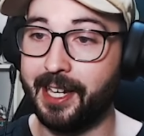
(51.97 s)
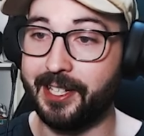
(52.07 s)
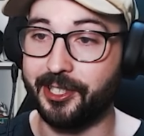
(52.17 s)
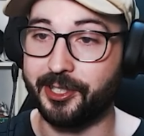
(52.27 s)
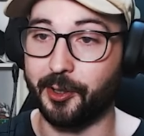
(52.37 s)

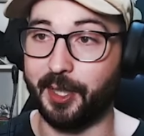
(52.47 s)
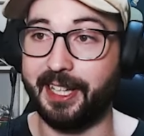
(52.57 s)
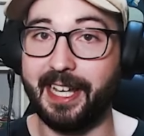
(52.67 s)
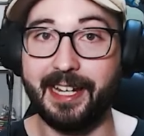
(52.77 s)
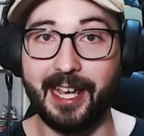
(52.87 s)
is just going to
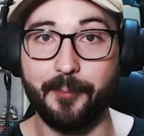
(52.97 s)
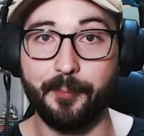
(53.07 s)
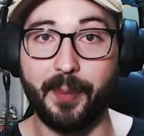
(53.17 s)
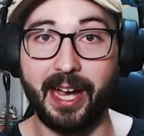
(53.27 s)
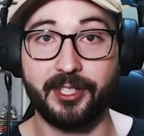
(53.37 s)
lead him
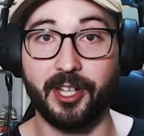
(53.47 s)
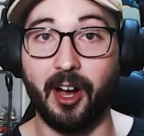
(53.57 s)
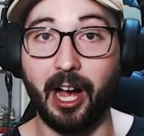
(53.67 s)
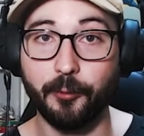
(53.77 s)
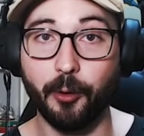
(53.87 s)
back to
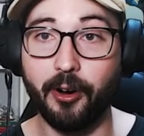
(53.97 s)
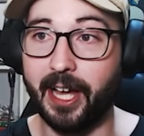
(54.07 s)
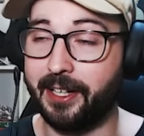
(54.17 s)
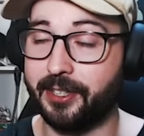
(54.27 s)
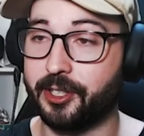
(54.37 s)
Iroh
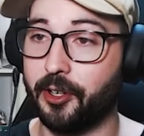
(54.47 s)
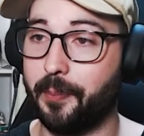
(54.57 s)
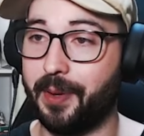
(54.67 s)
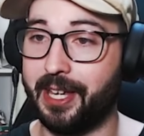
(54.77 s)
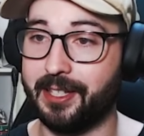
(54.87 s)
and it's going to
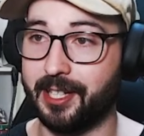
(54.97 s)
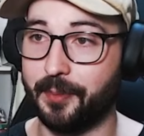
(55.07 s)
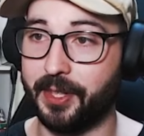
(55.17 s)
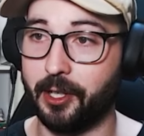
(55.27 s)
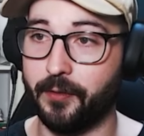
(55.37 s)
be
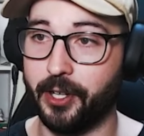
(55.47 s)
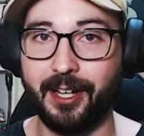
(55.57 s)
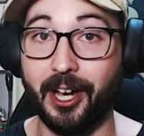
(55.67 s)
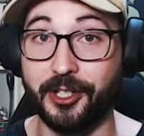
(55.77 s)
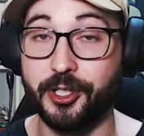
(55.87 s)
something of a,
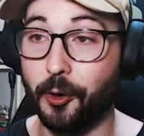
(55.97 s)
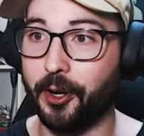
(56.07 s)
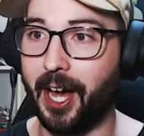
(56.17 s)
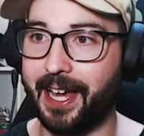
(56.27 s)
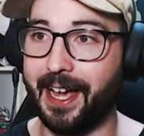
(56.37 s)
a short
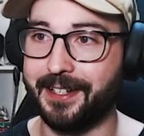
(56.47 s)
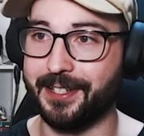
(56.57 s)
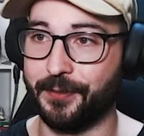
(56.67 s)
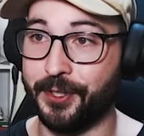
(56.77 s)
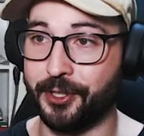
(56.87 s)

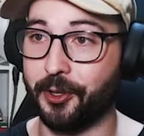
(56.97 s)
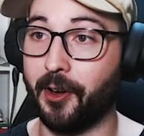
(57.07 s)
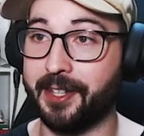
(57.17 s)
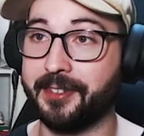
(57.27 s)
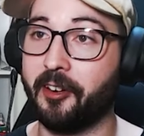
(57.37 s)
hiatus for Zuko
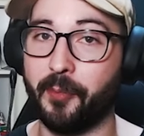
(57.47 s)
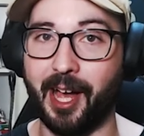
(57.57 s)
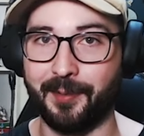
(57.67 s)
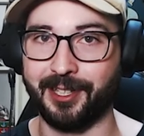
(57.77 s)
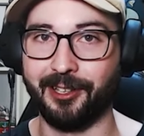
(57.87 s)
instead of
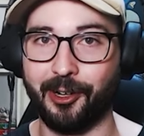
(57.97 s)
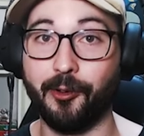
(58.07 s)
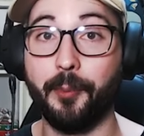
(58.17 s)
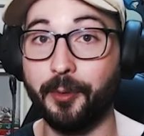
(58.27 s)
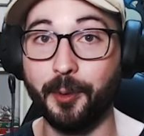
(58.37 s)
perhaps a long
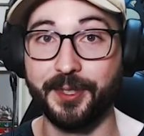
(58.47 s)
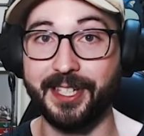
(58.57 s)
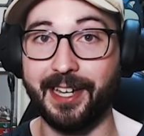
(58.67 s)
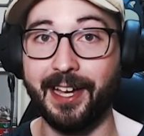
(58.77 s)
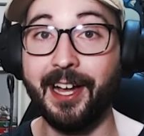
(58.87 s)
one, but we'll
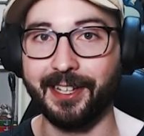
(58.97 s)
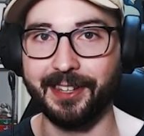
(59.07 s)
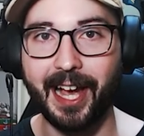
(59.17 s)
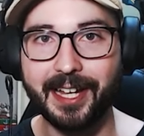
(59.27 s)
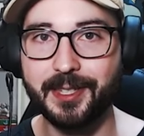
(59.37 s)
see.
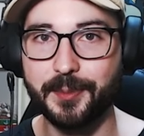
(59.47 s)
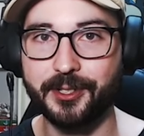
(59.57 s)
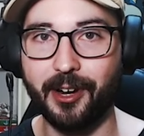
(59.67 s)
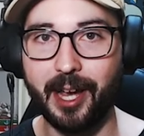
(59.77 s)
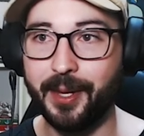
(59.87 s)
Like and
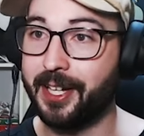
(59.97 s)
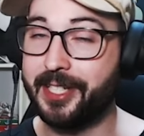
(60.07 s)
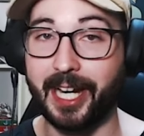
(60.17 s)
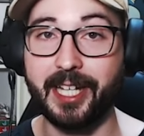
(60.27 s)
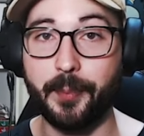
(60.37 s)
subscribe, check out